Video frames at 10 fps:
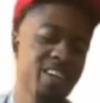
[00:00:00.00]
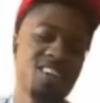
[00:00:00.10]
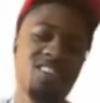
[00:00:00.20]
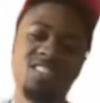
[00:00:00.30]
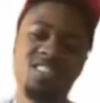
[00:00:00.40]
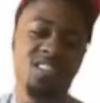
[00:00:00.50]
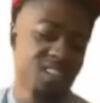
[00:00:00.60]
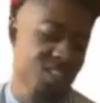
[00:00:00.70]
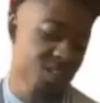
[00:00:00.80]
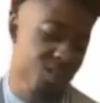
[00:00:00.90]
Crenshaw
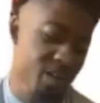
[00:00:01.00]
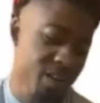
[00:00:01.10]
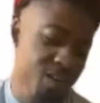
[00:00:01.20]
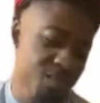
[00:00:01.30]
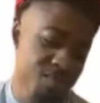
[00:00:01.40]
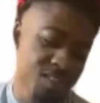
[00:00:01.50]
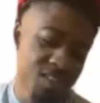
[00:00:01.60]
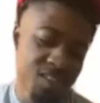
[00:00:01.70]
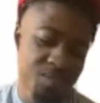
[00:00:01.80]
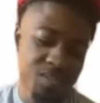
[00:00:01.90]
District rep, you know
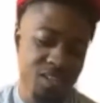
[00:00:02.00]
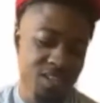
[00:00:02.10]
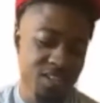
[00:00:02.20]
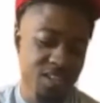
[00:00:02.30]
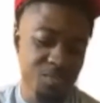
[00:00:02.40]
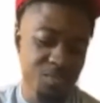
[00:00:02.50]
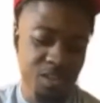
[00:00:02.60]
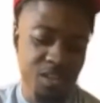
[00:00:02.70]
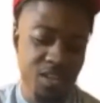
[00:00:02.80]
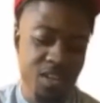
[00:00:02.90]
what I'm saying? Take
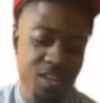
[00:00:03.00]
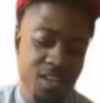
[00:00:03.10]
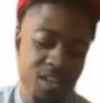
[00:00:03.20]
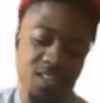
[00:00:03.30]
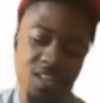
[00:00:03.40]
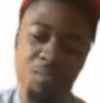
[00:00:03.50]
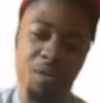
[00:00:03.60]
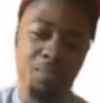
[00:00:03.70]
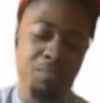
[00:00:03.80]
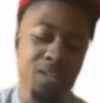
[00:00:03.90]
Money. Shout out
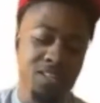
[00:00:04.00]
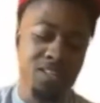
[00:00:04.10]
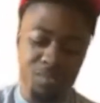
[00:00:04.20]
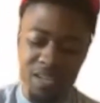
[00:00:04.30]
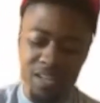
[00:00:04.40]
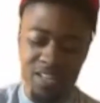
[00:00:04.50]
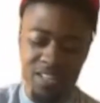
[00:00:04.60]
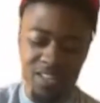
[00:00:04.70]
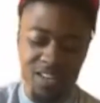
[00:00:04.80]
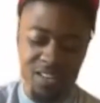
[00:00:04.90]
my brothers, man.
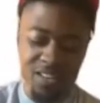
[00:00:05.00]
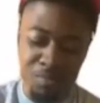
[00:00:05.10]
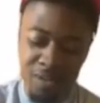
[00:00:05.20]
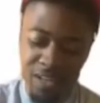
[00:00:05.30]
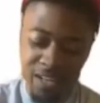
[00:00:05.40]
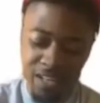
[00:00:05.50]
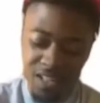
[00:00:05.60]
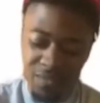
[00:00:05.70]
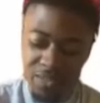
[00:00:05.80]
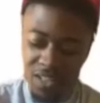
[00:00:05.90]
Started the brand at
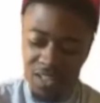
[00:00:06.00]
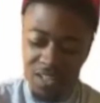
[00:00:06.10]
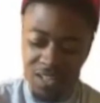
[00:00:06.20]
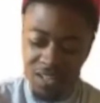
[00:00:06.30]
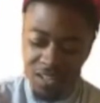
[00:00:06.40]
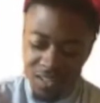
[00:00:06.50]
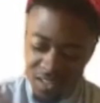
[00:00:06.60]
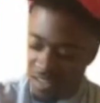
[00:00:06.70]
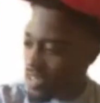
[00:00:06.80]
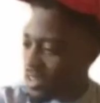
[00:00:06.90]
17.
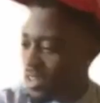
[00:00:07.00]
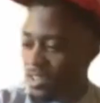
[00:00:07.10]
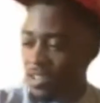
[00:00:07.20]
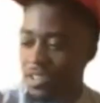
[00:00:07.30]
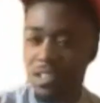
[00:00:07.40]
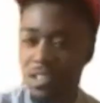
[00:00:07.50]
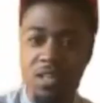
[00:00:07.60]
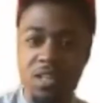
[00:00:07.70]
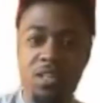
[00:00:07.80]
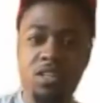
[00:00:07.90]
Kind of just
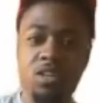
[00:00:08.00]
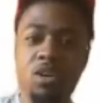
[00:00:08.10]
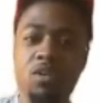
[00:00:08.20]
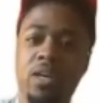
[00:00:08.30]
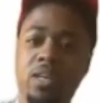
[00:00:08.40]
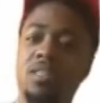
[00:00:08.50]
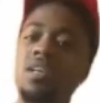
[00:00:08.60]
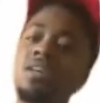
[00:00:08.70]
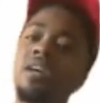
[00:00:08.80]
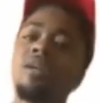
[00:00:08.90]
took over as a
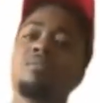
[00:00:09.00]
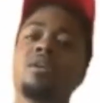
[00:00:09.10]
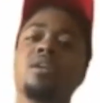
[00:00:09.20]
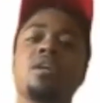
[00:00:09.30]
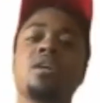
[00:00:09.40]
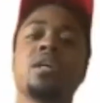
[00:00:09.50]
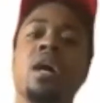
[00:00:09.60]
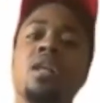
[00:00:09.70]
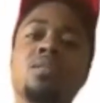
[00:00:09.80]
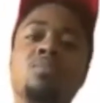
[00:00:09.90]
nickname in
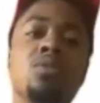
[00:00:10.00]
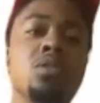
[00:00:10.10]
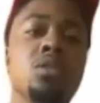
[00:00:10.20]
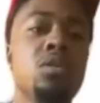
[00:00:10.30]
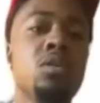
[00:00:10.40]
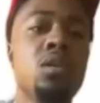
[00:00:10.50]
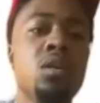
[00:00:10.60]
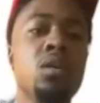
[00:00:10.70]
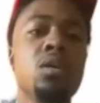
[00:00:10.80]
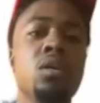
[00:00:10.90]
college more so.
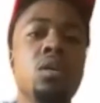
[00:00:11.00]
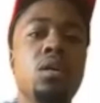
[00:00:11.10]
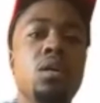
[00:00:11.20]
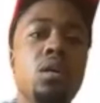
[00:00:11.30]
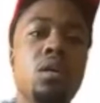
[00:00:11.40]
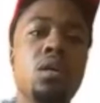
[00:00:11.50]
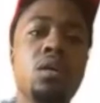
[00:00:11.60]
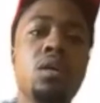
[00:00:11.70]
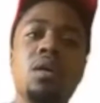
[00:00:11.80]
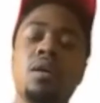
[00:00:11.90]

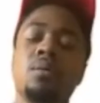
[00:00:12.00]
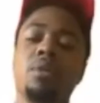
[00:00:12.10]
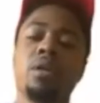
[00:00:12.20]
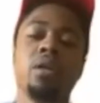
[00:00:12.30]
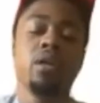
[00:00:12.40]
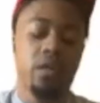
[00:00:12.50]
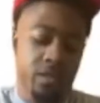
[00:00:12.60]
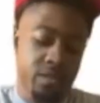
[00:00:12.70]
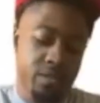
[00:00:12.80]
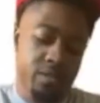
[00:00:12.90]
But yeah,
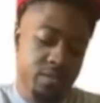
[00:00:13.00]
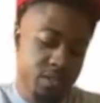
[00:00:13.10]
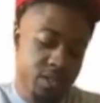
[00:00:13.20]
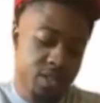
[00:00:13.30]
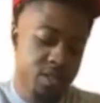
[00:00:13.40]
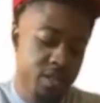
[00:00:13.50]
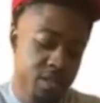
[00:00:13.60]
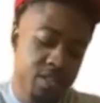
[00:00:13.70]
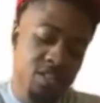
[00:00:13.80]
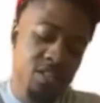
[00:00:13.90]
shit.
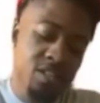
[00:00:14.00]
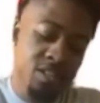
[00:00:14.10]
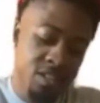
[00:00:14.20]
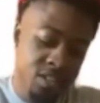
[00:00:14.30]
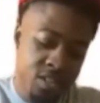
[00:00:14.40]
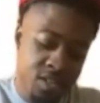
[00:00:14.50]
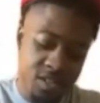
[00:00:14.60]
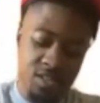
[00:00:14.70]
Let's talk our shit.